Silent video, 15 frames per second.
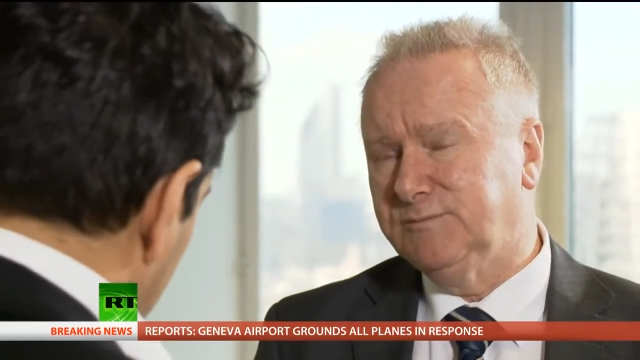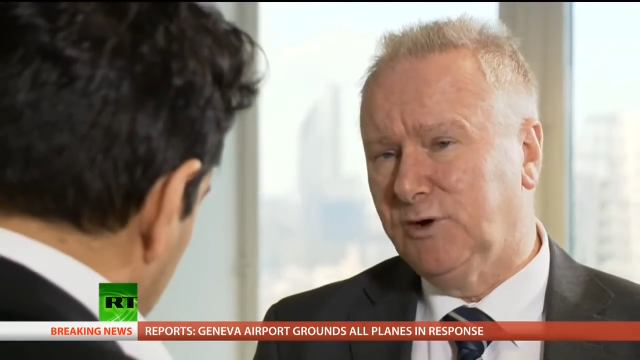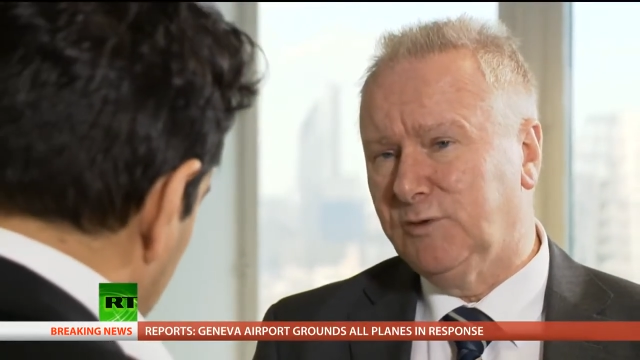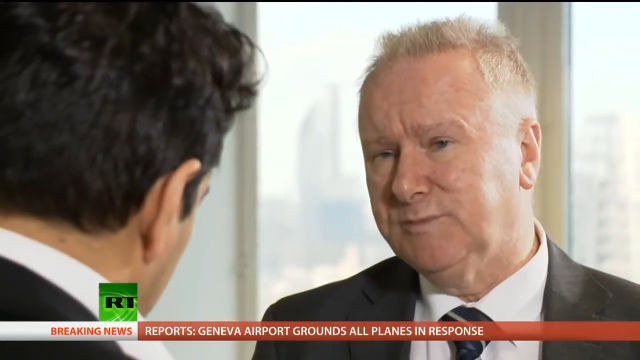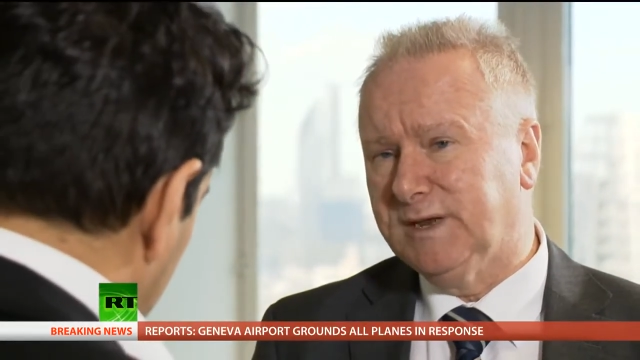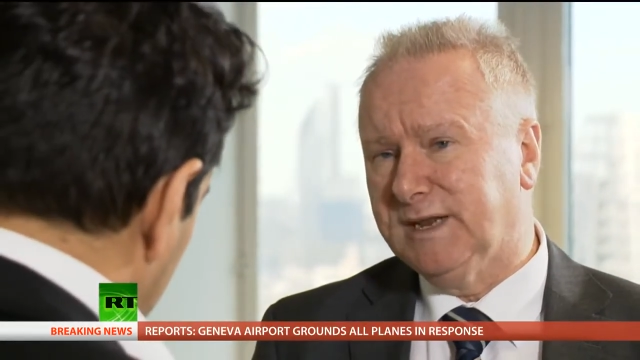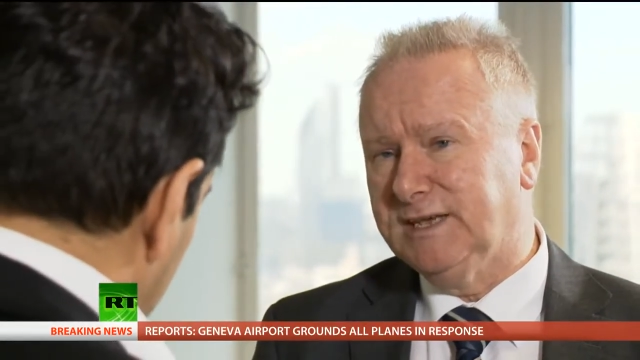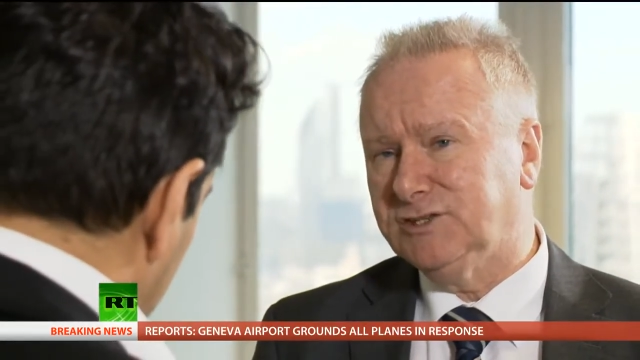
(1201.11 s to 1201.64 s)

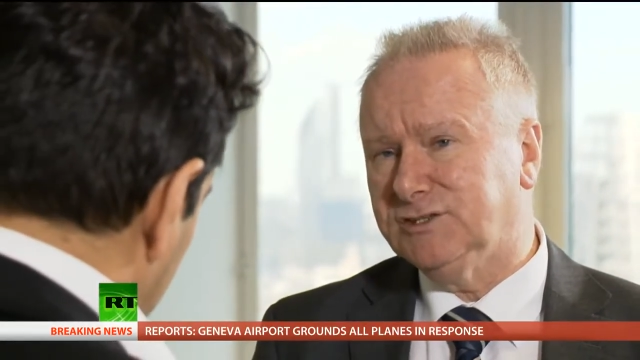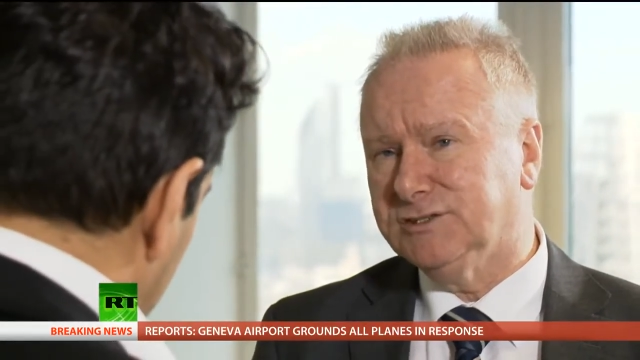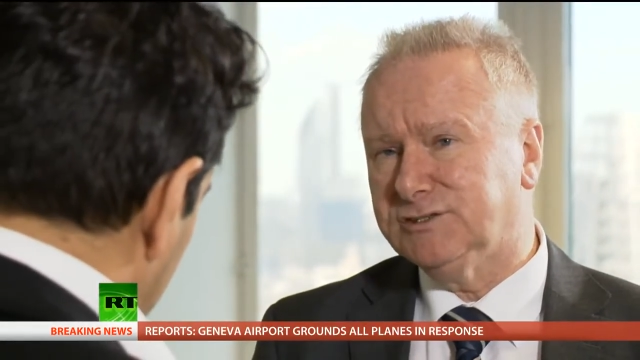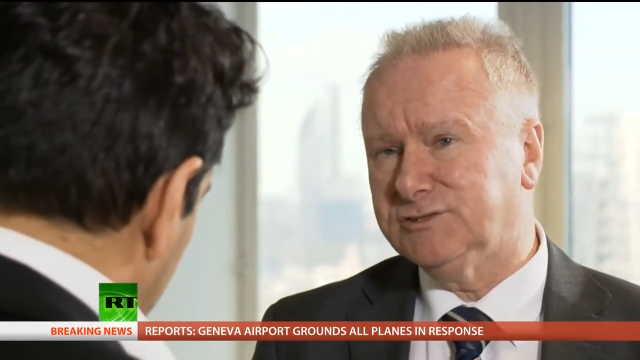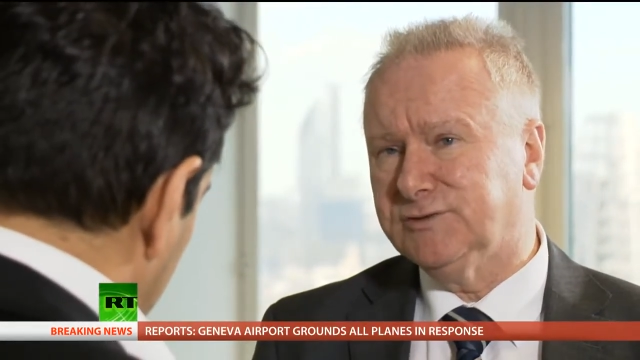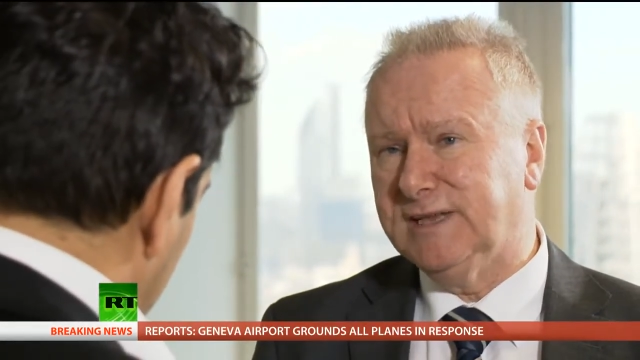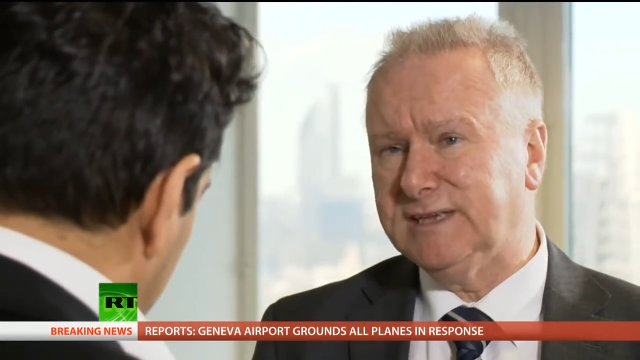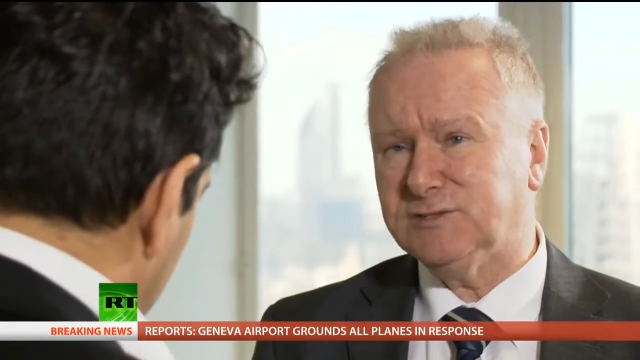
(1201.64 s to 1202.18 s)
population.
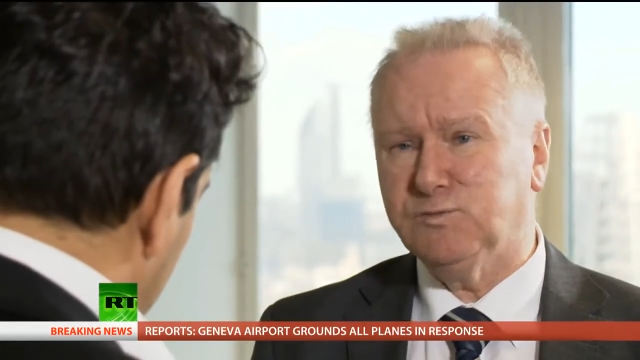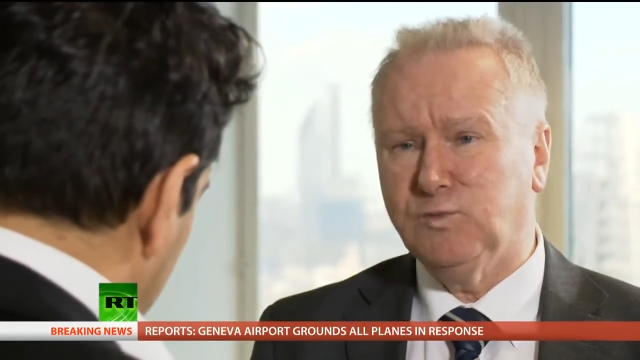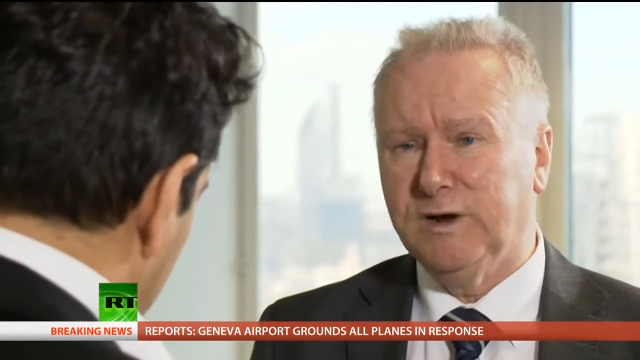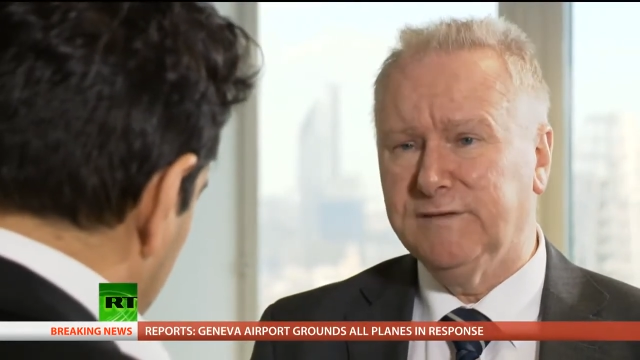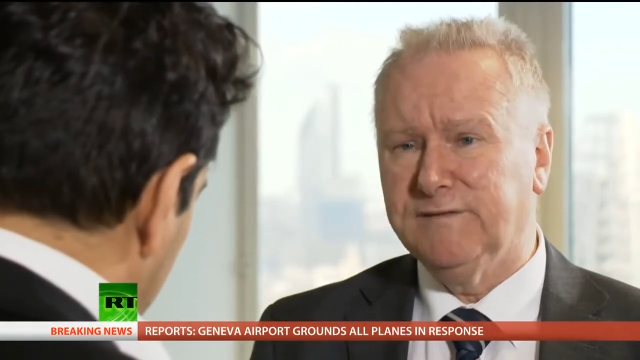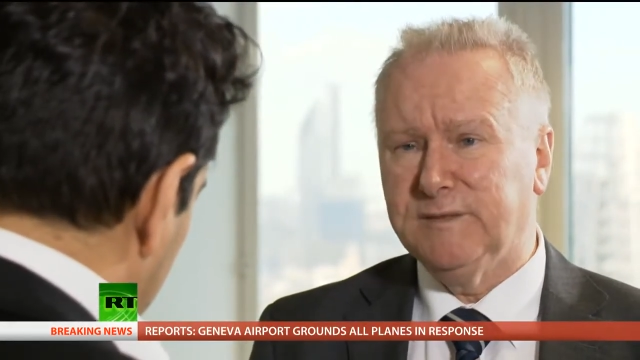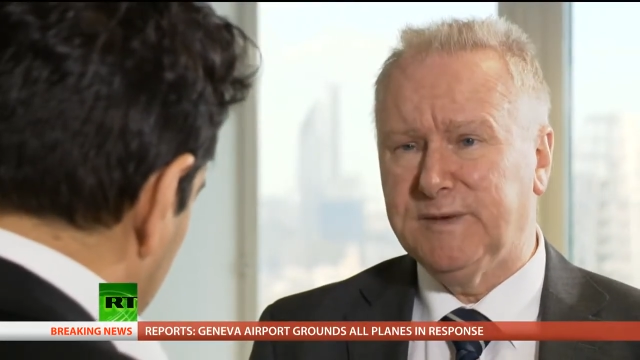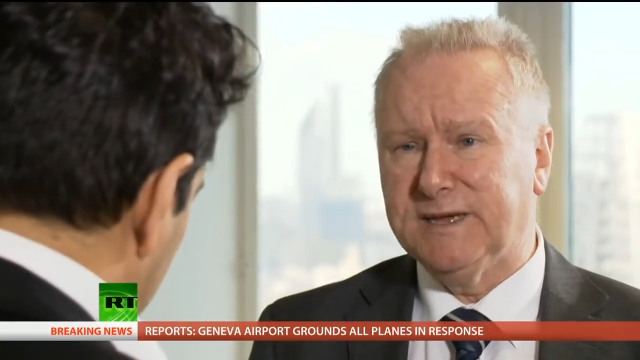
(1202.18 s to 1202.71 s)
So that's one
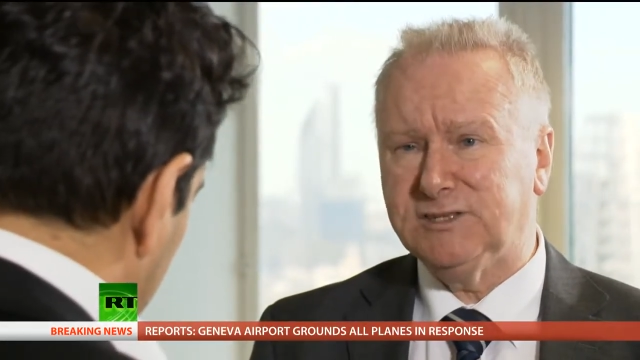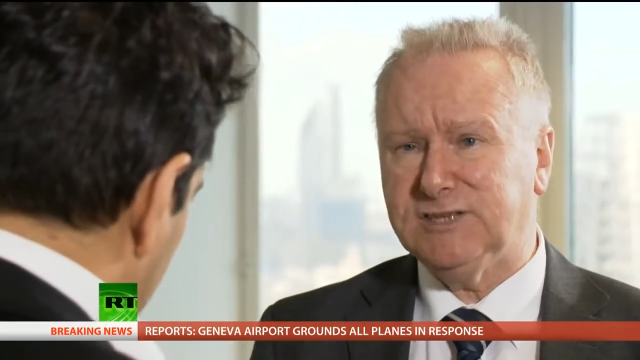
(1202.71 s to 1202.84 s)
of the big